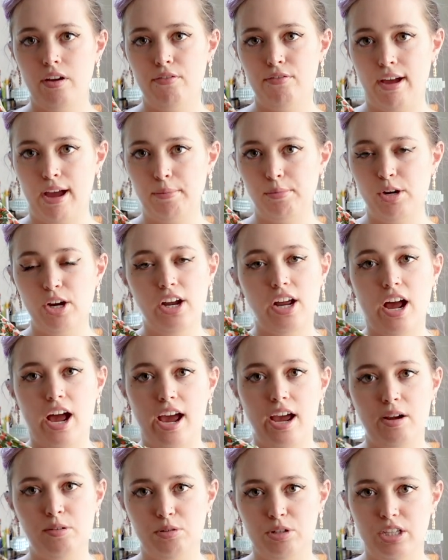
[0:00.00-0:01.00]
fabric.
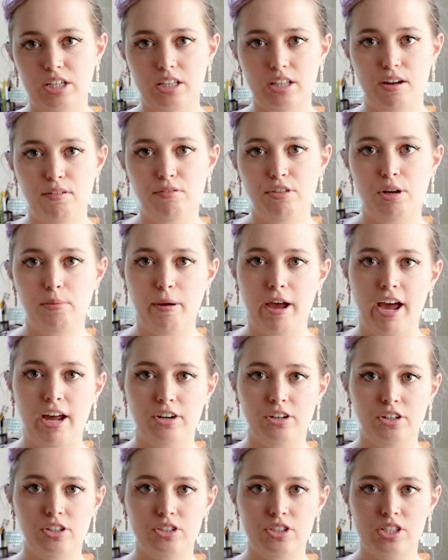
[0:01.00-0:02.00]
I really love their
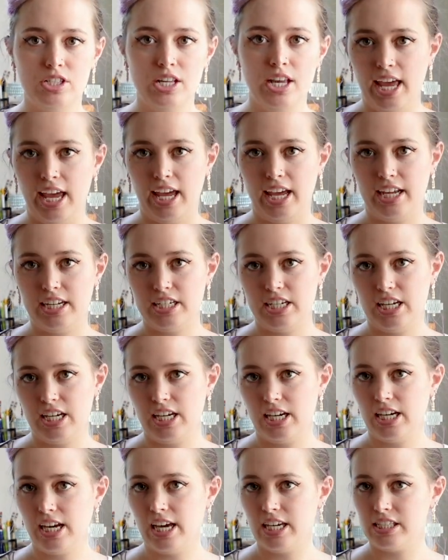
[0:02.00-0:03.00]
patterns and
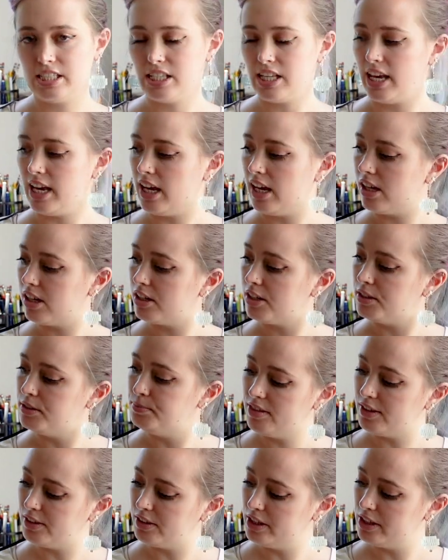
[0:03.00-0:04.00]
it has like,
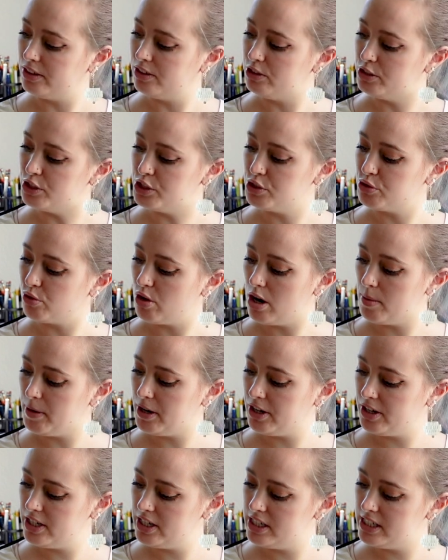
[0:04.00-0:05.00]
they're like little
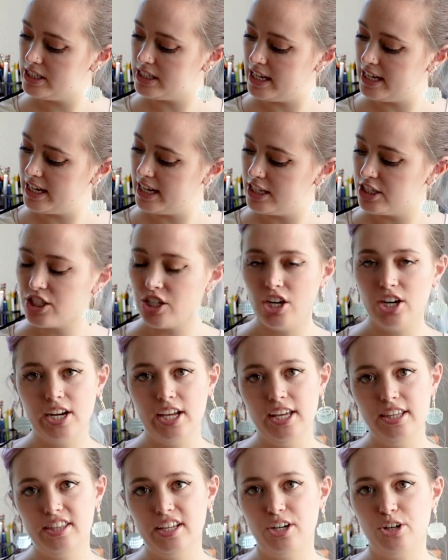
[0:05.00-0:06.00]
strawberries, I guess, on
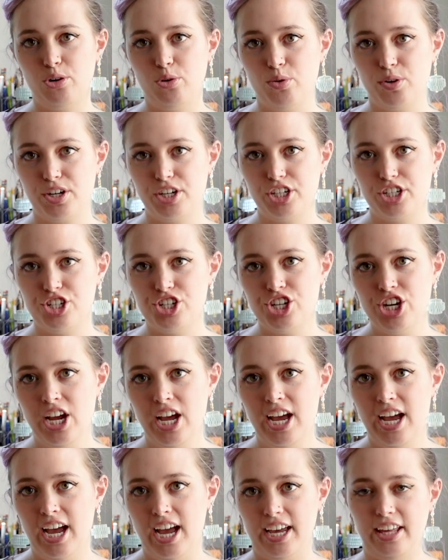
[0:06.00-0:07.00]
it that are orange.
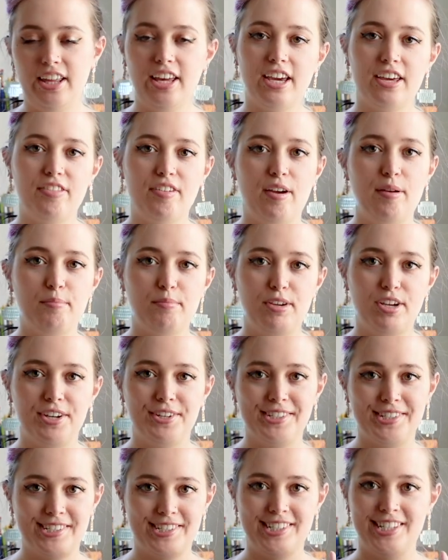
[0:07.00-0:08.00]
I like them
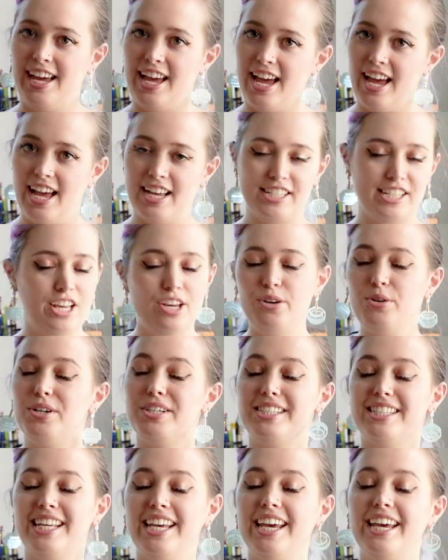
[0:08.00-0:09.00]
because as I
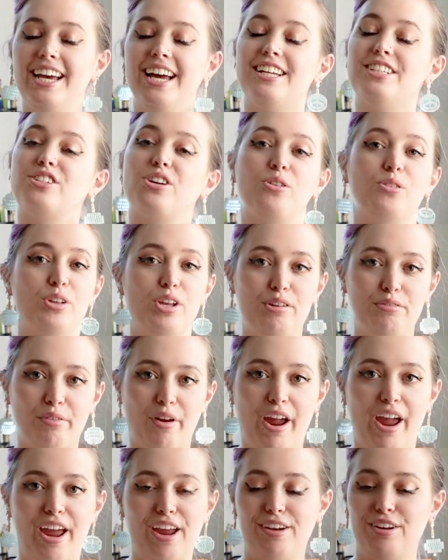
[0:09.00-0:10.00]
always say, I don't love
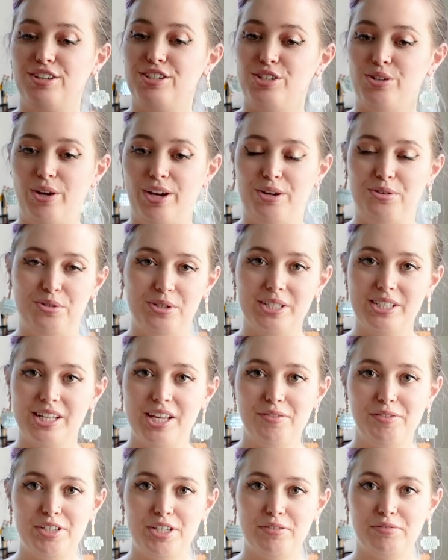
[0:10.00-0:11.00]
red, so I always
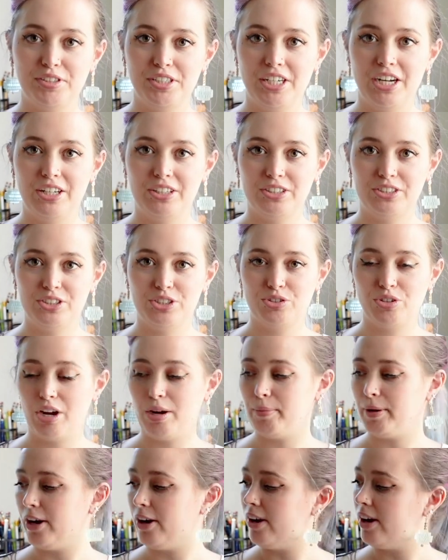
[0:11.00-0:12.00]
love a different colored
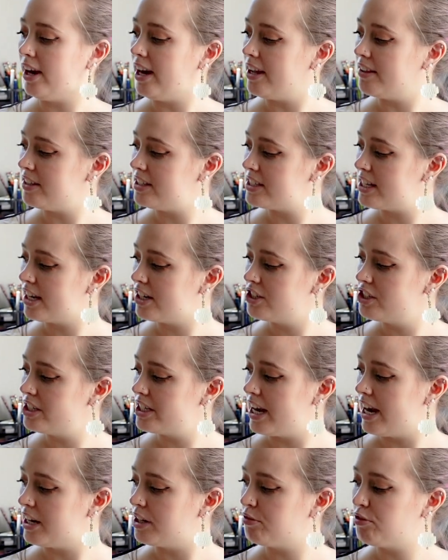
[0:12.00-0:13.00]
strawberry, and these actually
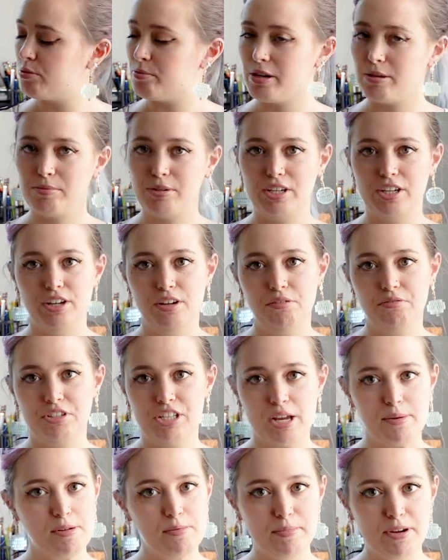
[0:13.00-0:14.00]
kind of remind me of
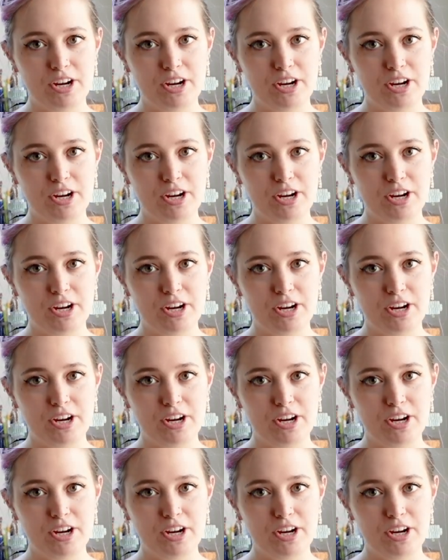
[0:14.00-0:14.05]
salmon